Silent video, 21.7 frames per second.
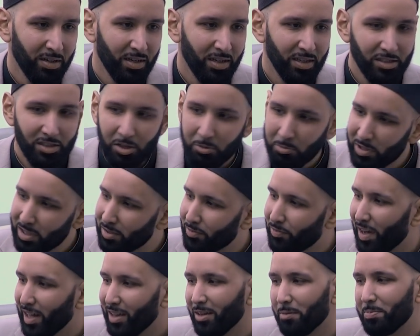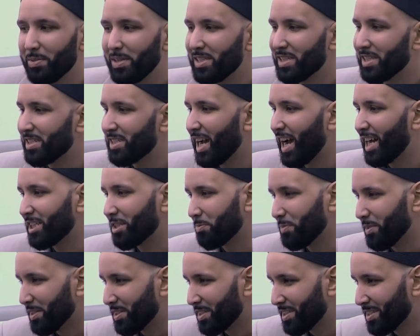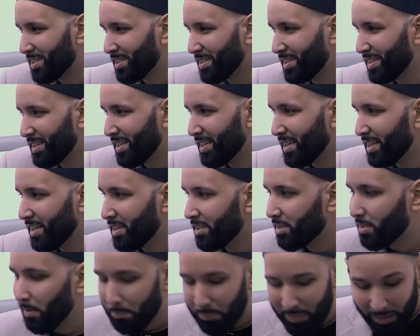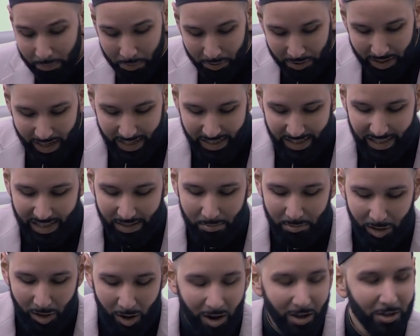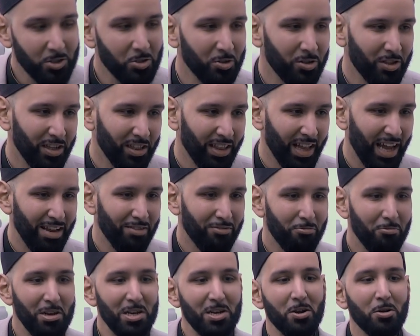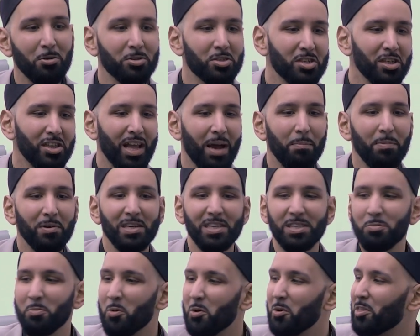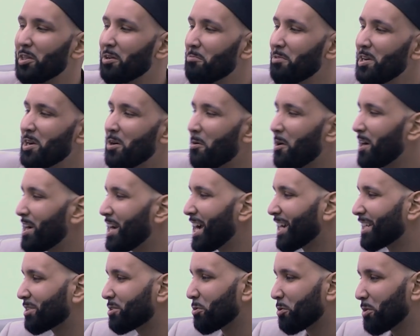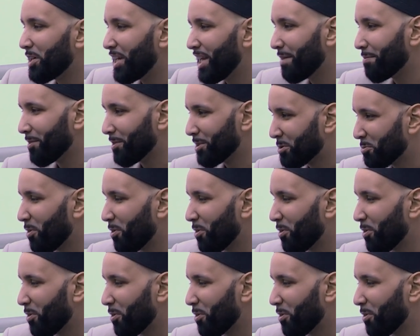And so we develop these attachments to people that seem larger than life. We know celebrities more than we know our next door neighbors.